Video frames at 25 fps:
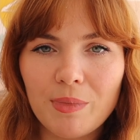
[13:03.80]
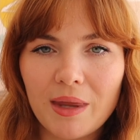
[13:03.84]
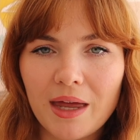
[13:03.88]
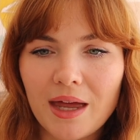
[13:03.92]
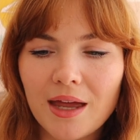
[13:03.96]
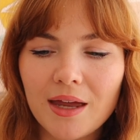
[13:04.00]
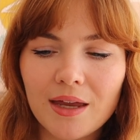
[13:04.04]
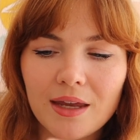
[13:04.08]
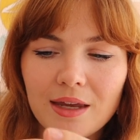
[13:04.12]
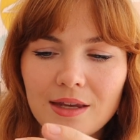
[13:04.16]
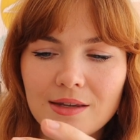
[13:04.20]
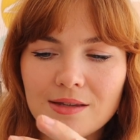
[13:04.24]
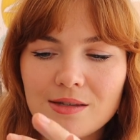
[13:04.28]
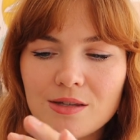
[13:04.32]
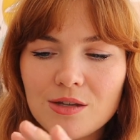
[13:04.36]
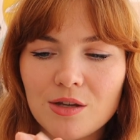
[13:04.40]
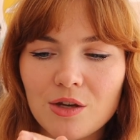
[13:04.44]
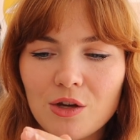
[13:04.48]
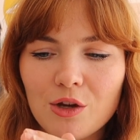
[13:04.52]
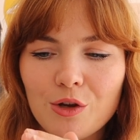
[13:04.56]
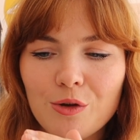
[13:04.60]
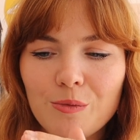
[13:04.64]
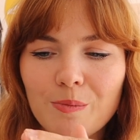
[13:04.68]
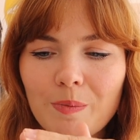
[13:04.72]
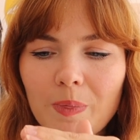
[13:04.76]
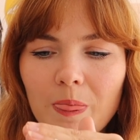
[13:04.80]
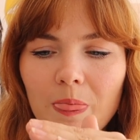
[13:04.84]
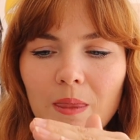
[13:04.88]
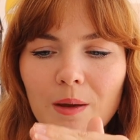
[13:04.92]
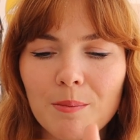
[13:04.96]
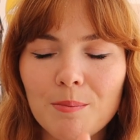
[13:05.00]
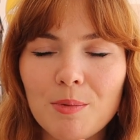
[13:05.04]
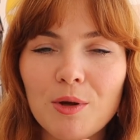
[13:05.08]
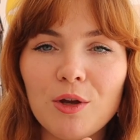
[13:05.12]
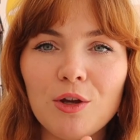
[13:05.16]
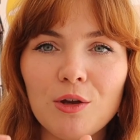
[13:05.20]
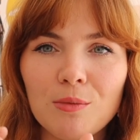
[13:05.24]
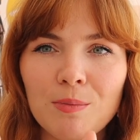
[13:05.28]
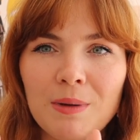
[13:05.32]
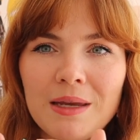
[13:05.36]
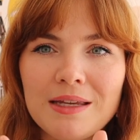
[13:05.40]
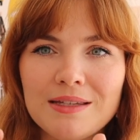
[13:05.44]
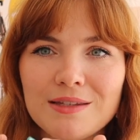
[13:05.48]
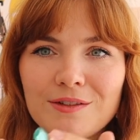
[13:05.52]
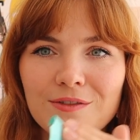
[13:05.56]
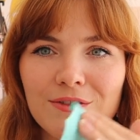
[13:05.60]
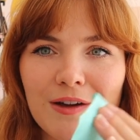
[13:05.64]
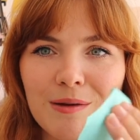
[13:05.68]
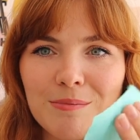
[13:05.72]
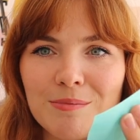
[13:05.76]
that is to put your
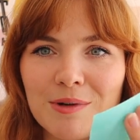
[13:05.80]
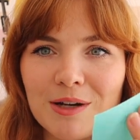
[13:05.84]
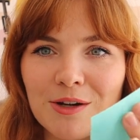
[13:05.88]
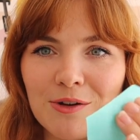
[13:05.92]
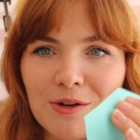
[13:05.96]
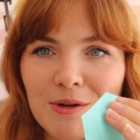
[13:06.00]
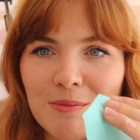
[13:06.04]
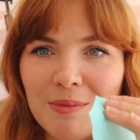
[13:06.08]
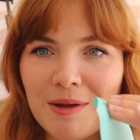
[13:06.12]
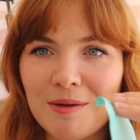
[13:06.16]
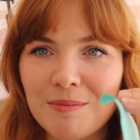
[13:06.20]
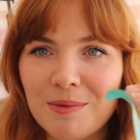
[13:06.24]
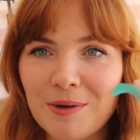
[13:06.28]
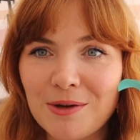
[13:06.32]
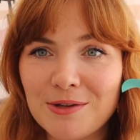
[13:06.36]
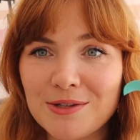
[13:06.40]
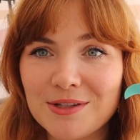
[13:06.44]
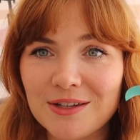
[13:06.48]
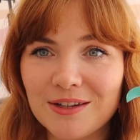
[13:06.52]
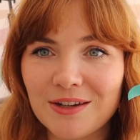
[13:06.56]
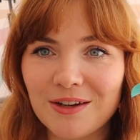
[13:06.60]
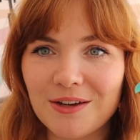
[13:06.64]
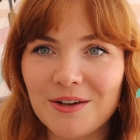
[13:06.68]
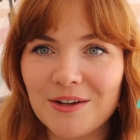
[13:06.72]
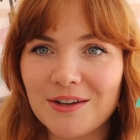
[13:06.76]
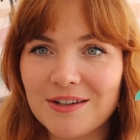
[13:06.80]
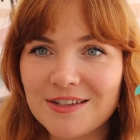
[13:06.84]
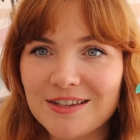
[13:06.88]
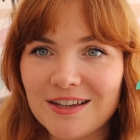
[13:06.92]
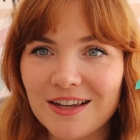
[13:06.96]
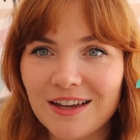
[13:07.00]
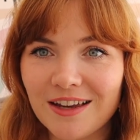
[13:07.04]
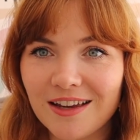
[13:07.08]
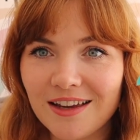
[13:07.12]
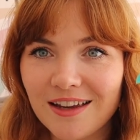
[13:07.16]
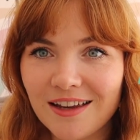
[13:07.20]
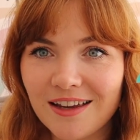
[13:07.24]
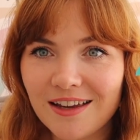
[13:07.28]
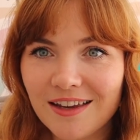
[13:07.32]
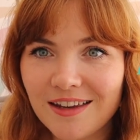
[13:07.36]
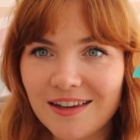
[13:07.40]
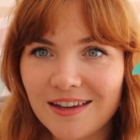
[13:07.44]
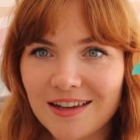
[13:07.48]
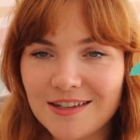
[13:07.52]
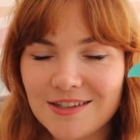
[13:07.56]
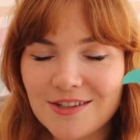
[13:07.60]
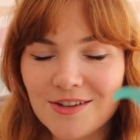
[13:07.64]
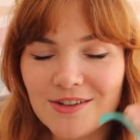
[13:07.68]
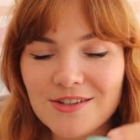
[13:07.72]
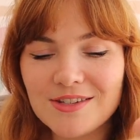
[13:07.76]
piece of fabric on a bit of post-it note because look
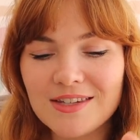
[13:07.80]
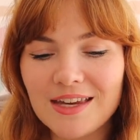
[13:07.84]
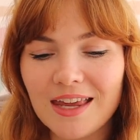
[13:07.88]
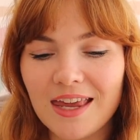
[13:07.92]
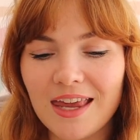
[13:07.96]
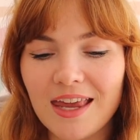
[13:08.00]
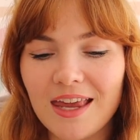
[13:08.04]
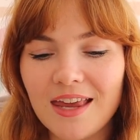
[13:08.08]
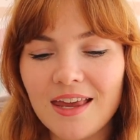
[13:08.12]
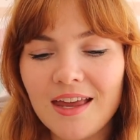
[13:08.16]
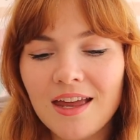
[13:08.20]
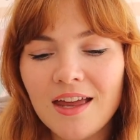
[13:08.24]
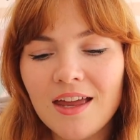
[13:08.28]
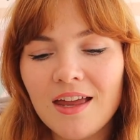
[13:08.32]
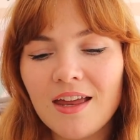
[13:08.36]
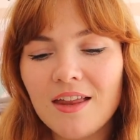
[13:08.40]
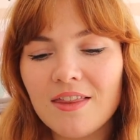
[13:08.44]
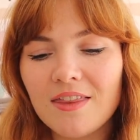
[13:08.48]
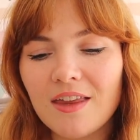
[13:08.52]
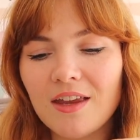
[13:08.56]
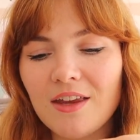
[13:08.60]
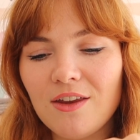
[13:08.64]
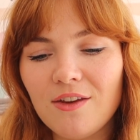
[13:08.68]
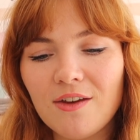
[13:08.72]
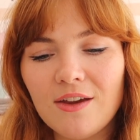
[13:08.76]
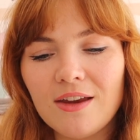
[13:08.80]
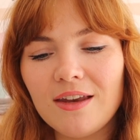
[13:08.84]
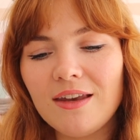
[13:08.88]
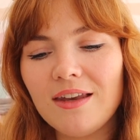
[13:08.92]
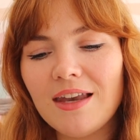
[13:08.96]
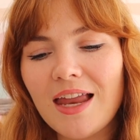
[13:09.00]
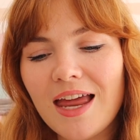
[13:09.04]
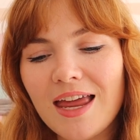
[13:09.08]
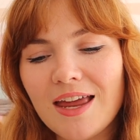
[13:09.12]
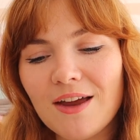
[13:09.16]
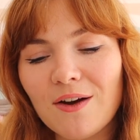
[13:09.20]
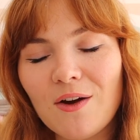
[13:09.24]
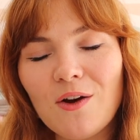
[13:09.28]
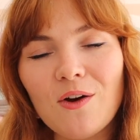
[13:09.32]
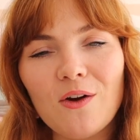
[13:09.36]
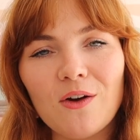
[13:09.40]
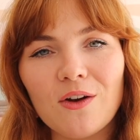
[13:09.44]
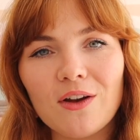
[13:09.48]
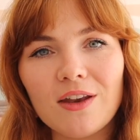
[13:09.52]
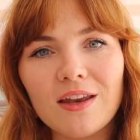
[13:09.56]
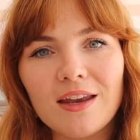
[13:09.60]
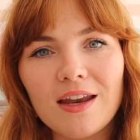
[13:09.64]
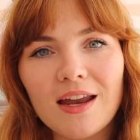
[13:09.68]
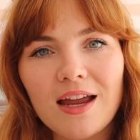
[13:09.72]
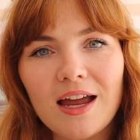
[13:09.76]
they're so sticky that you can lay it
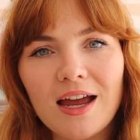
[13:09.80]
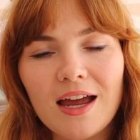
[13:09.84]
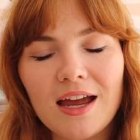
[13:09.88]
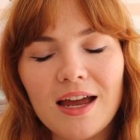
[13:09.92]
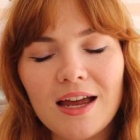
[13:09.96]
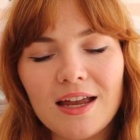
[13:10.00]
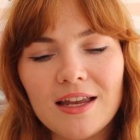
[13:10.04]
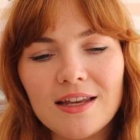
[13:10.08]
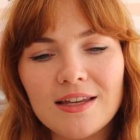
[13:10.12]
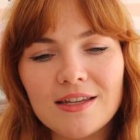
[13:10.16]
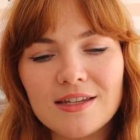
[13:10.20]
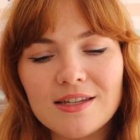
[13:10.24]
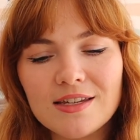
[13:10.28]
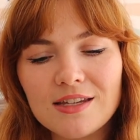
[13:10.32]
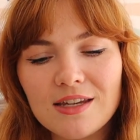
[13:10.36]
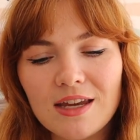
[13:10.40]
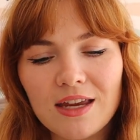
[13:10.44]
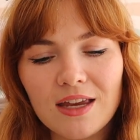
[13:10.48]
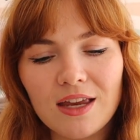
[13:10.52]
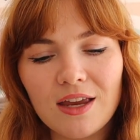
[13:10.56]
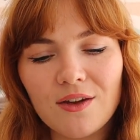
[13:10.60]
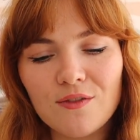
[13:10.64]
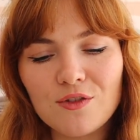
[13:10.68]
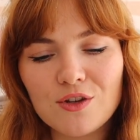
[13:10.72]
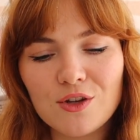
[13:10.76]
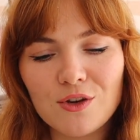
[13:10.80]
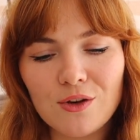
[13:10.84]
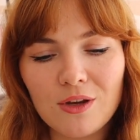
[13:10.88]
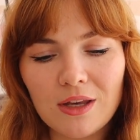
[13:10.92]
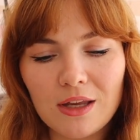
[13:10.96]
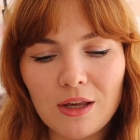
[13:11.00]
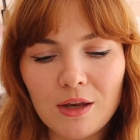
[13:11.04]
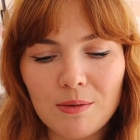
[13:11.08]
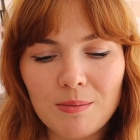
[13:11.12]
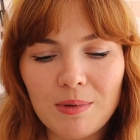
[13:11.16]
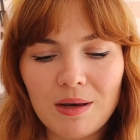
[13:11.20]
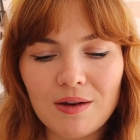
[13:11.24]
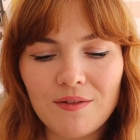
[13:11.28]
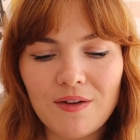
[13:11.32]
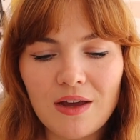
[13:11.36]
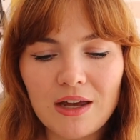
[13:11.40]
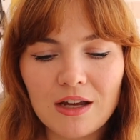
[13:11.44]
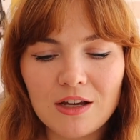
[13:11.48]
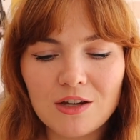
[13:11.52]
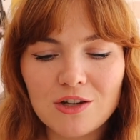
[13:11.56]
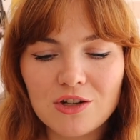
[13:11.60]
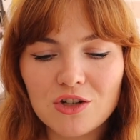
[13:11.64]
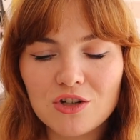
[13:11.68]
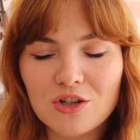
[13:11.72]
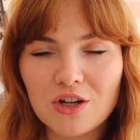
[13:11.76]
on and it gives you a little bit of
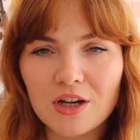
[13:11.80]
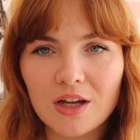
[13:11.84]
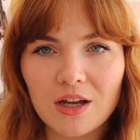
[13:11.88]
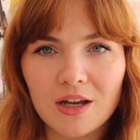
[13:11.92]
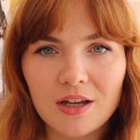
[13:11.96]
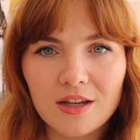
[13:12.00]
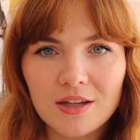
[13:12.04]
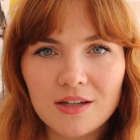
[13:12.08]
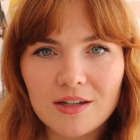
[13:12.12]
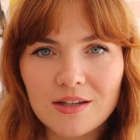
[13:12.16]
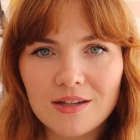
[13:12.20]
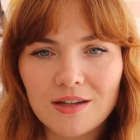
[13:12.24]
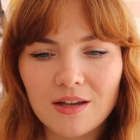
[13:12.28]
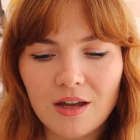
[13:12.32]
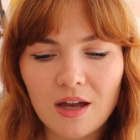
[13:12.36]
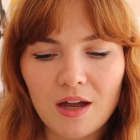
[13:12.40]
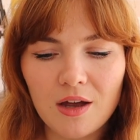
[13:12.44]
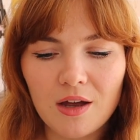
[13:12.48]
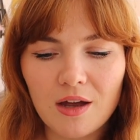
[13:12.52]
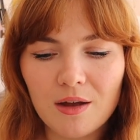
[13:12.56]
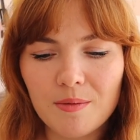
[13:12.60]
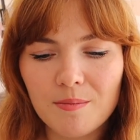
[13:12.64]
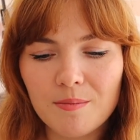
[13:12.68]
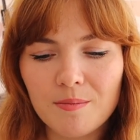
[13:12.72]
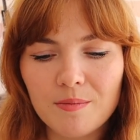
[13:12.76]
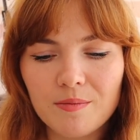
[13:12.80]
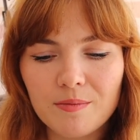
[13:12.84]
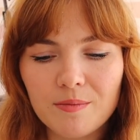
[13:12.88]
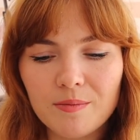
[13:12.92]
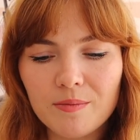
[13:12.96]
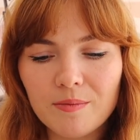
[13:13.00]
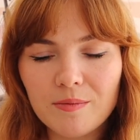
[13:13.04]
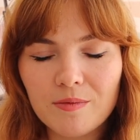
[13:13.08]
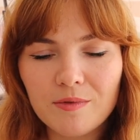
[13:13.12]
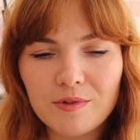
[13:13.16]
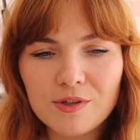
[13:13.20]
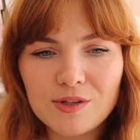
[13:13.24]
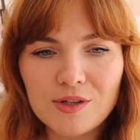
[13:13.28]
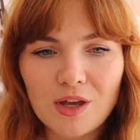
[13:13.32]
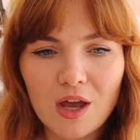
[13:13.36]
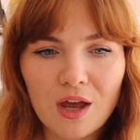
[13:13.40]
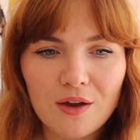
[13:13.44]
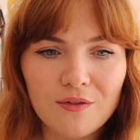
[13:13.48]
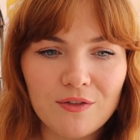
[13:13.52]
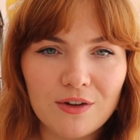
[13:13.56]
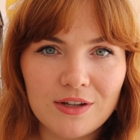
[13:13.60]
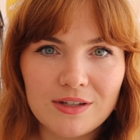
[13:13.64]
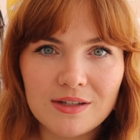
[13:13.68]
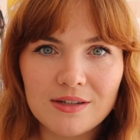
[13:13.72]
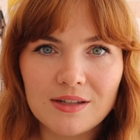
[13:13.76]
extra um,
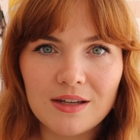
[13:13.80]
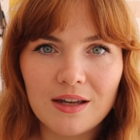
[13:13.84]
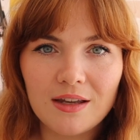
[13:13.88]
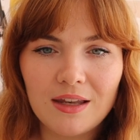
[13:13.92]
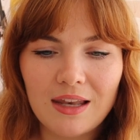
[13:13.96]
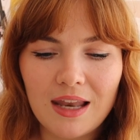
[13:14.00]
surface